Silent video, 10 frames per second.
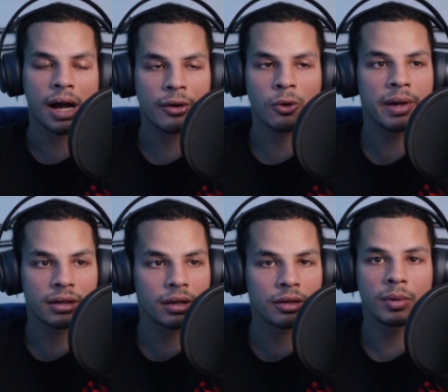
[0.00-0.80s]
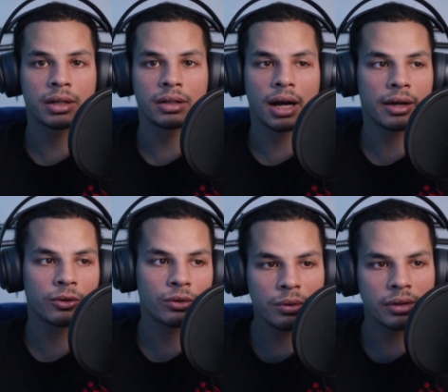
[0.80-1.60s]
I don't make enough money, I
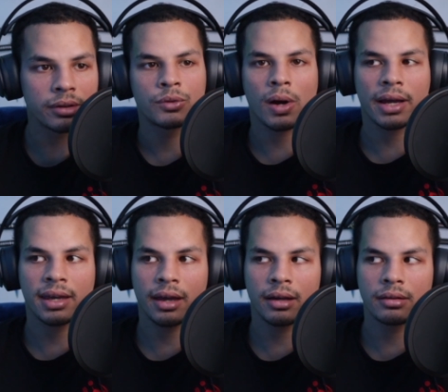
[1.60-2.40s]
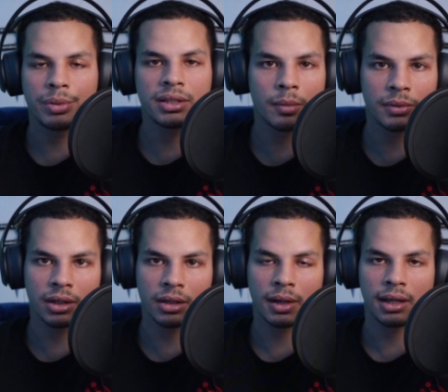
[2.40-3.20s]
don't do this, so I can't be
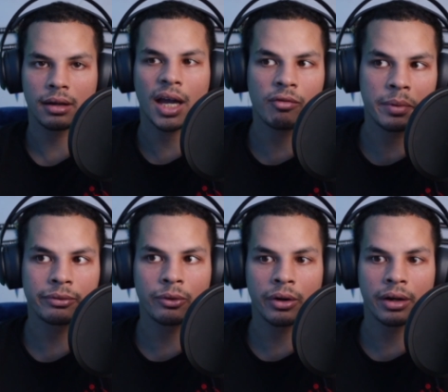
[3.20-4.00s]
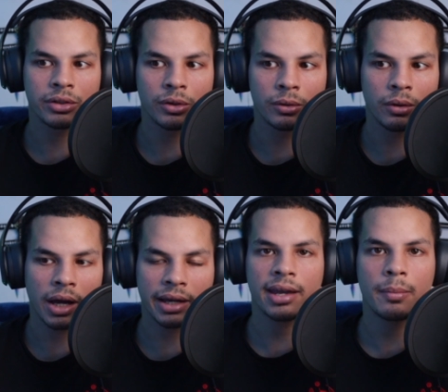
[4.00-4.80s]
something in my life. I have a big forehead, so
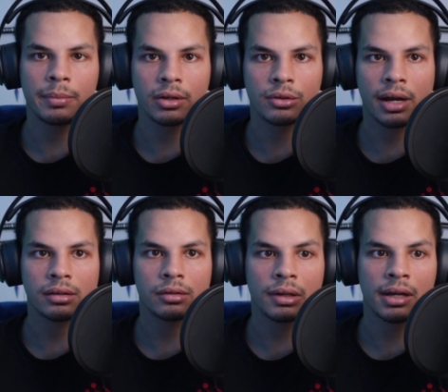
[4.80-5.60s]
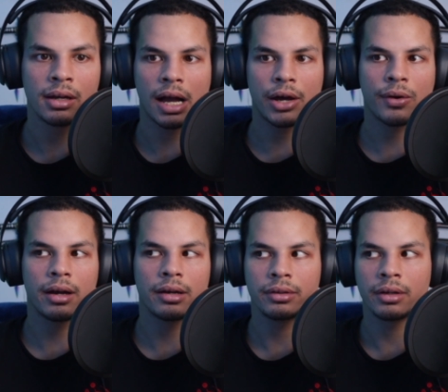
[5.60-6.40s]
I can't be attractive. I don't
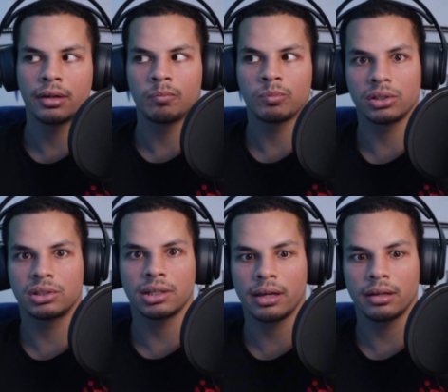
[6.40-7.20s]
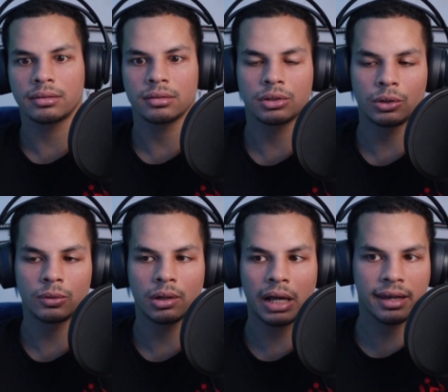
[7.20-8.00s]
have good genetics,
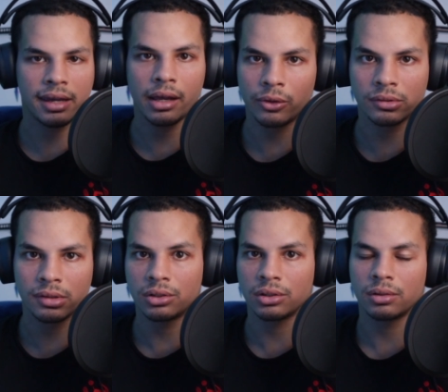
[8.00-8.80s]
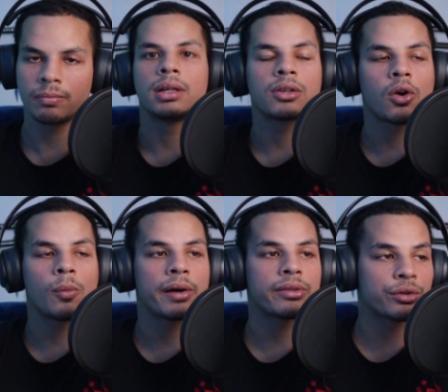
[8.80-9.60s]
so I can't go to the gym. Let's talk
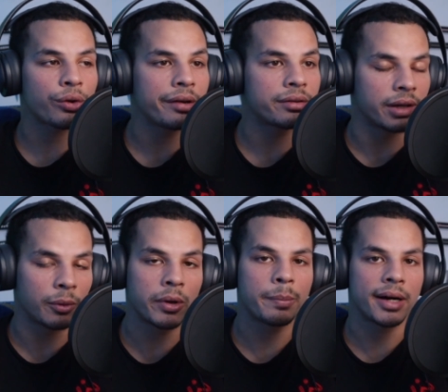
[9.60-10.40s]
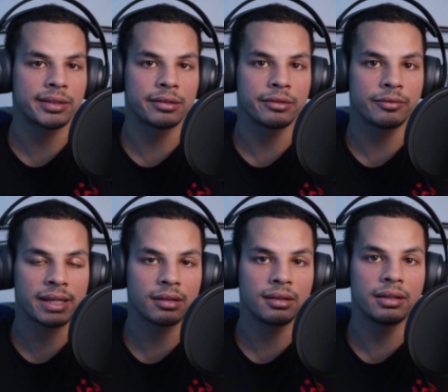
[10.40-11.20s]
about the traits and what positive
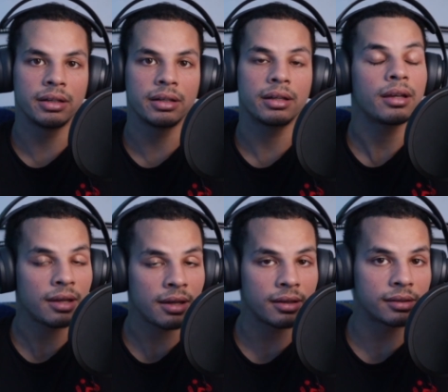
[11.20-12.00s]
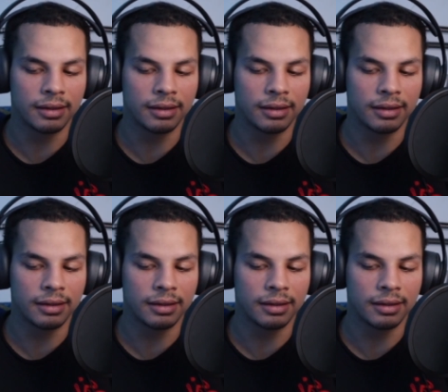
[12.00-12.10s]
masculinity is.